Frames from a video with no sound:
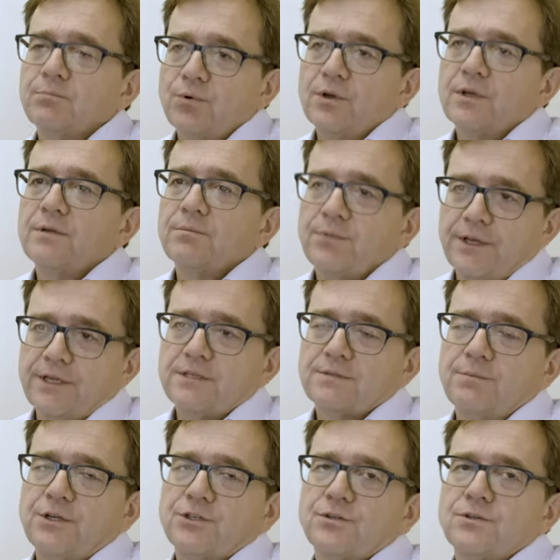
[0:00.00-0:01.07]
and putting in place
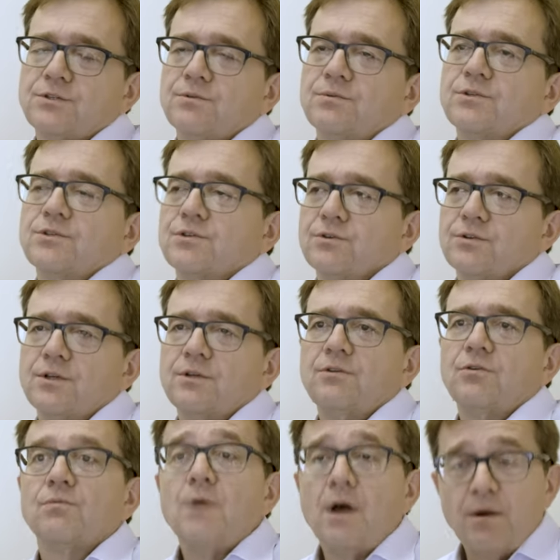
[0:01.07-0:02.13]
measures to ensure that
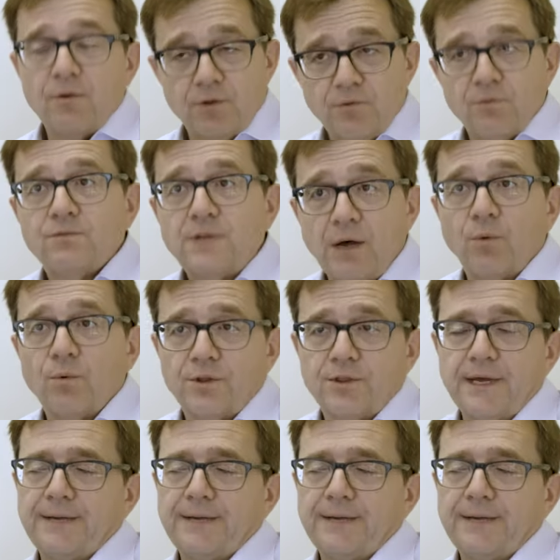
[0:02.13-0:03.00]
you've dealt with